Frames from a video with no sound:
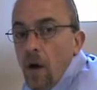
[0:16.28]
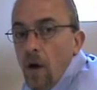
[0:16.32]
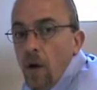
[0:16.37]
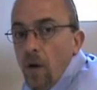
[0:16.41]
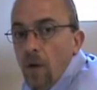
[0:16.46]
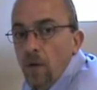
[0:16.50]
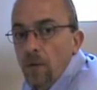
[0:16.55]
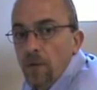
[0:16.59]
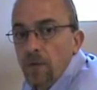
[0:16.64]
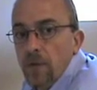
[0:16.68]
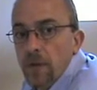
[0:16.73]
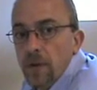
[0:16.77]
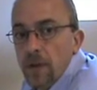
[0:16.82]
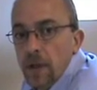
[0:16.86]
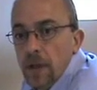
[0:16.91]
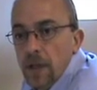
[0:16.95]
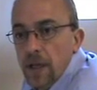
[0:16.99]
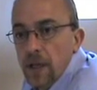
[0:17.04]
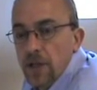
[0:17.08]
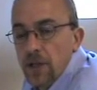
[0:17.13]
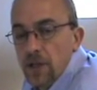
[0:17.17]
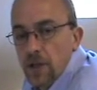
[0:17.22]
of the
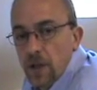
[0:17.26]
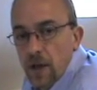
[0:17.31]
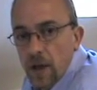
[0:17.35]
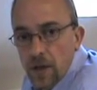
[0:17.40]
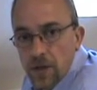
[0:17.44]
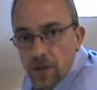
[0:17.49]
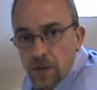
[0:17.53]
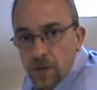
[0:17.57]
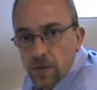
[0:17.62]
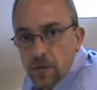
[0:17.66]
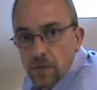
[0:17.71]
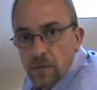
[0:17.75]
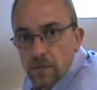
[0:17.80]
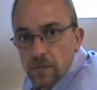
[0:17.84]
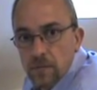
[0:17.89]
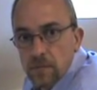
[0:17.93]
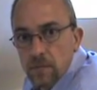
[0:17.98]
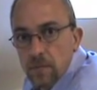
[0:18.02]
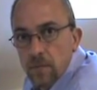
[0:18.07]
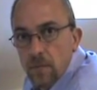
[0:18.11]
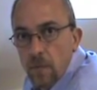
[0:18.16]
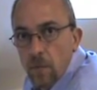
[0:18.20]
installation
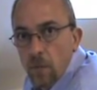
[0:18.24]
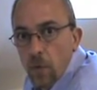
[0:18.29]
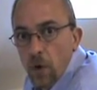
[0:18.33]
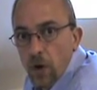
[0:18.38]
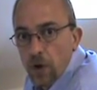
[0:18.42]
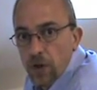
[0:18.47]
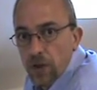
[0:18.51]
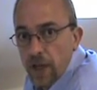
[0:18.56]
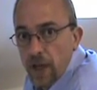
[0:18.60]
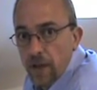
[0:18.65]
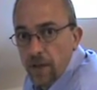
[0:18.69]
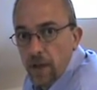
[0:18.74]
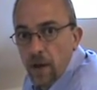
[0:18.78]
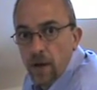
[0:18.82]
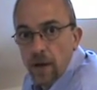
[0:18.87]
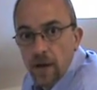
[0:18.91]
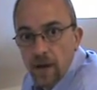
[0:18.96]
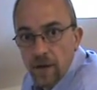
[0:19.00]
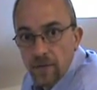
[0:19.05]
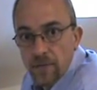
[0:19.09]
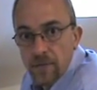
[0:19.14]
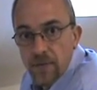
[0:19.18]
work together
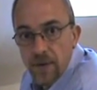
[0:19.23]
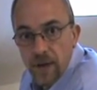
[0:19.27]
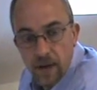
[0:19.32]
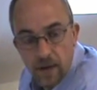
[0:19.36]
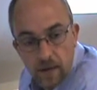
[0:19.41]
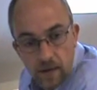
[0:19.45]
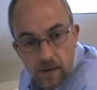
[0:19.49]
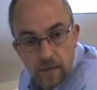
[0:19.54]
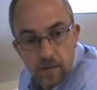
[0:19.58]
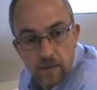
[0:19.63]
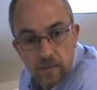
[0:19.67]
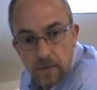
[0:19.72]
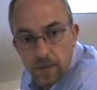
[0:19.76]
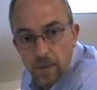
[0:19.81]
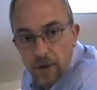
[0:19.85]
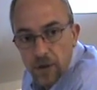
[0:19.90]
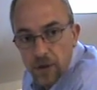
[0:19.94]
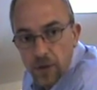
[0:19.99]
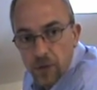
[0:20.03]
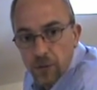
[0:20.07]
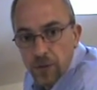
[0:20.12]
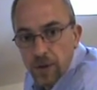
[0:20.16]
and fit, to
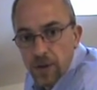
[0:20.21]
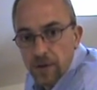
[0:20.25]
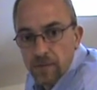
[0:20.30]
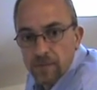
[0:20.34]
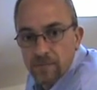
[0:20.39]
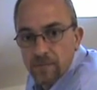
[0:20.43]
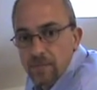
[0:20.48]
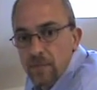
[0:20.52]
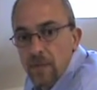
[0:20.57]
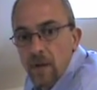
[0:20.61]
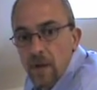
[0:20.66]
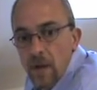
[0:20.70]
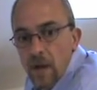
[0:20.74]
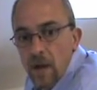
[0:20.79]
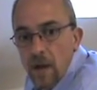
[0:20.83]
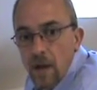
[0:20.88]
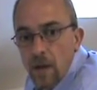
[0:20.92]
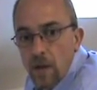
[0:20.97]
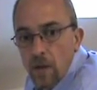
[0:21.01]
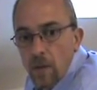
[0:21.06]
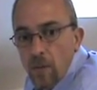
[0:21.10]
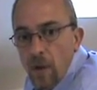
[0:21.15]
make sure
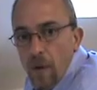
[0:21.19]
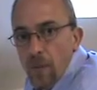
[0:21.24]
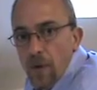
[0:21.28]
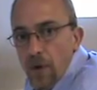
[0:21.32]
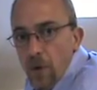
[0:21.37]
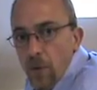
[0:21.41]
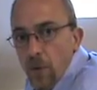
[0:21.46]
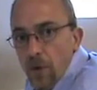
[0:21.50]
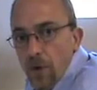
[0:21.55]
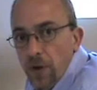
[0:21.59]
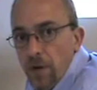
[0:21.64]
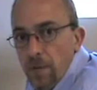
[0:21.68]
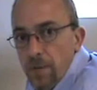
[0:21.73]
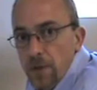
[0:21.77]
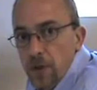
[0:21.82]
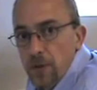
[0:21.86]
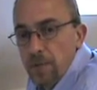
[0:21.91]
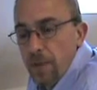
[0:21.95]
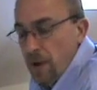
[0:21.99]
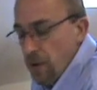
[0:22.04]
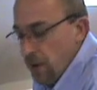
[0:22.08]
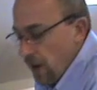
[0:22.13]
that when we order the
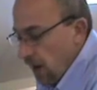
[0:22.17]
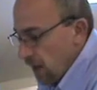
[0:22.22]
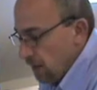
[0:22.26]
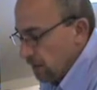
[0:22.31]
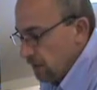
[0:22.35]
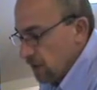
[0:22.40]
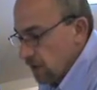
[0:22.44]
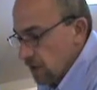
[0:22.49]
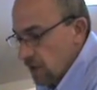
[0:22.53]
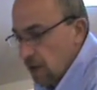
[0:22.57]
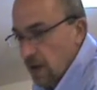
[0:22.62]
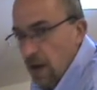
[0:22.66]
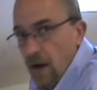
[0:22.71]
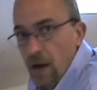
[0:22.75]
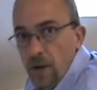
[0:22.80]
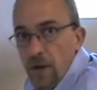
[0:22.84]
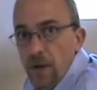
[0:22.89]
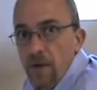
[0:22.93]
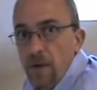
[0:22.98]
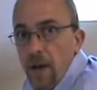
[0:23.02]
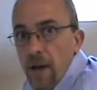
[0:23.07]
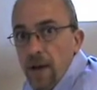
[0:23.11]
bespoke elements they are
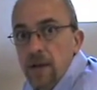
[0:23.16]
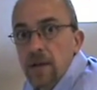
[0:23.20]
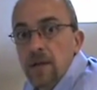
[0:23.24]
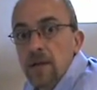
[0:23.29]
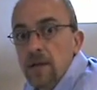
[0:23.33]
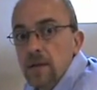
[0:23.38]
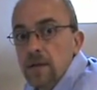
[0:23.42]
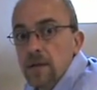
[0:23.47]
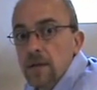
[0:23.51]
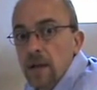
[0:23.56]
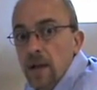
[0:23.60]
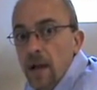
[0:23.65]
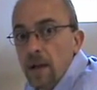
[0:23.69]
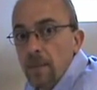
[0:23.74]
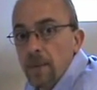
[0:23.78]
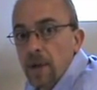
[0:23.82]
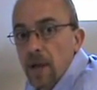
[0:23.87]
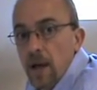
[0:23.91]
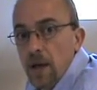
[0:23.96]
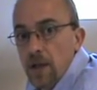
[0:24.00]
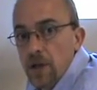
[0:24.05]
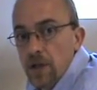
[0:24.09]
correct to the
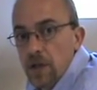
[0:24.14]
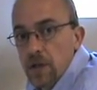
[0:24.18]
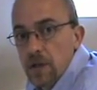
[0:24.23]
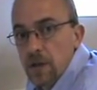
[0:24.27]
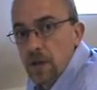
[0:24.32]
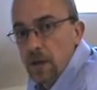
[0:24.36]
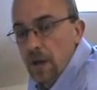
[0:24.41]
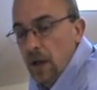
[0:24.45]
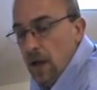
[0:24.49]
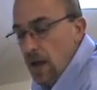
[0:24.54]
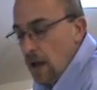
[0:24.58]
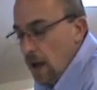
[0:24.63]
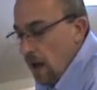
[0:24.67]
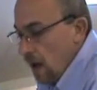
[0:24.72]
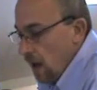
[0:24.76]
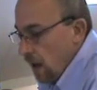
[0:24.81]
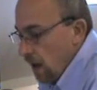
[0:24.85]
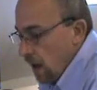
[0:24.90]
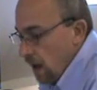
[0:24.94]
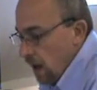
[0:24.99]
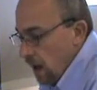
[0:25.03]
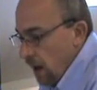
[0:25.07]
application.
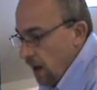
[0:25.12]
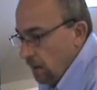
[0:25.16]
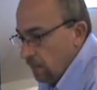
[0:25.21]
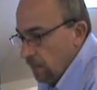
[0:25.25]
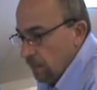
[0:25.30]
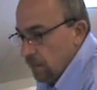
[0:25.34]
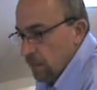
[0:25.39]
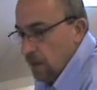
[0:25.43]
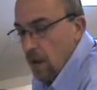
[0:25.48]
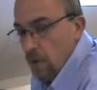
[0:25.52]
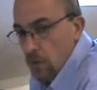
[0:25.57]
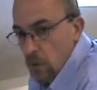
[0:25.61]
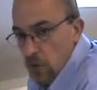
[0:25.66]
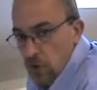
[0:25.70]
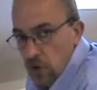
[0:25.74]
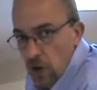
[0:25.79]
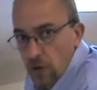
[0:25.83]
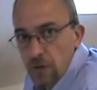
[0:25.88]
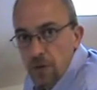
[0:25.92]
I'm also